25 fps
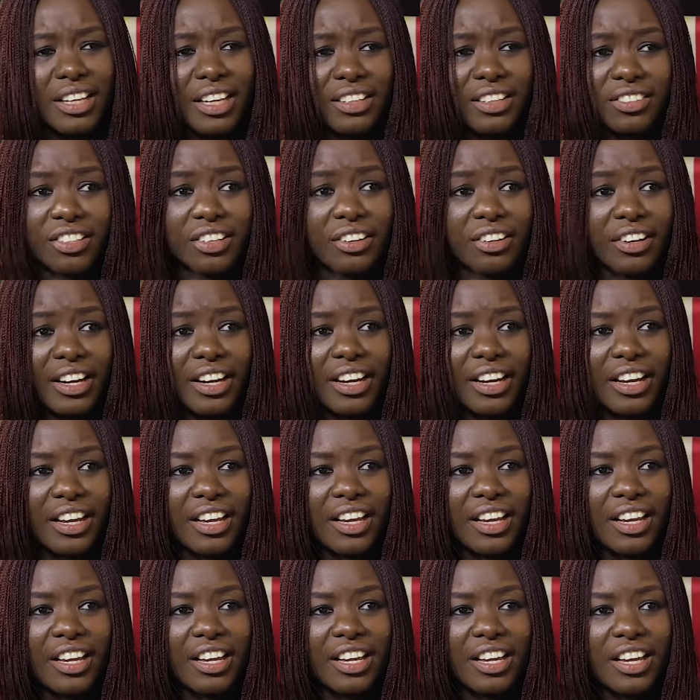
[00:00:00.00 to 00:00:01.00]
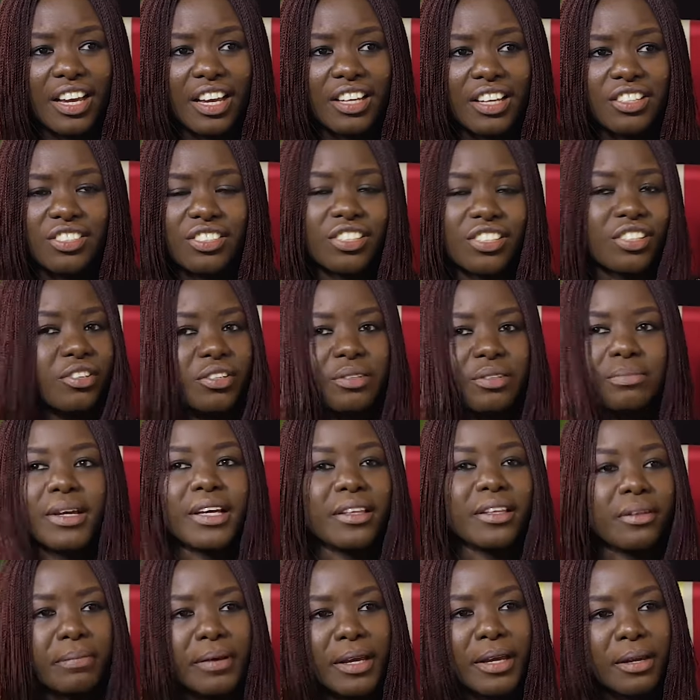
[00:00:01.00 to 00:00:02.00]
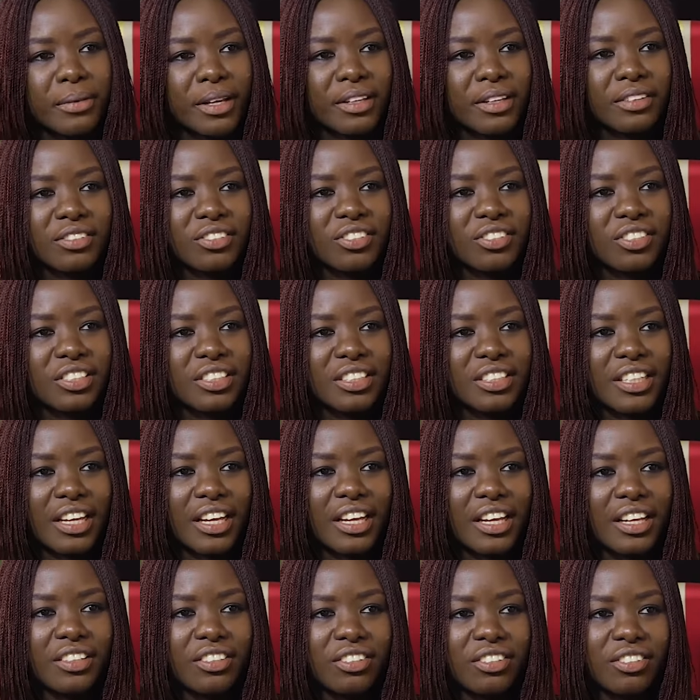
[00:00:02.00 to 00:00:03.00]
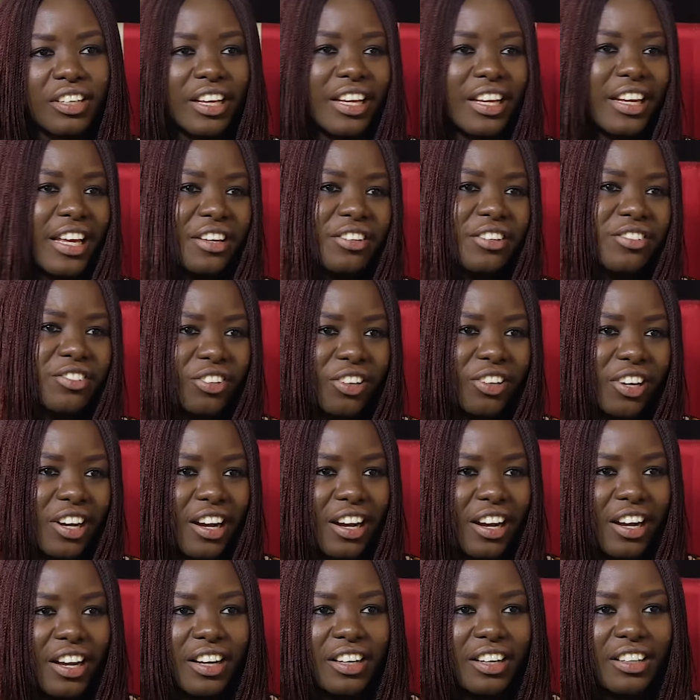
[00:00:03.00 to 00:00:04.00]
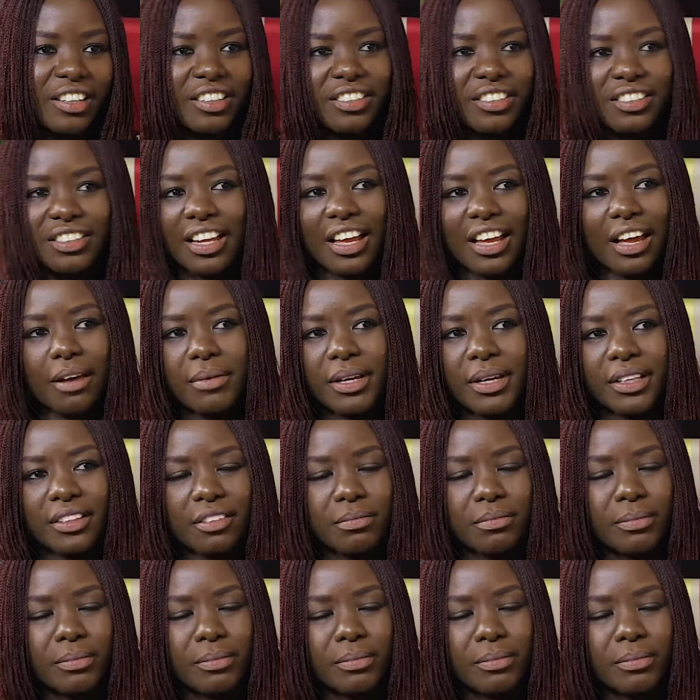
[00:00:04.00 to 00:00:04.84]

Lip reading: Nigeria, and she couldn't make the payment, so she said, can I use your card because I can't make this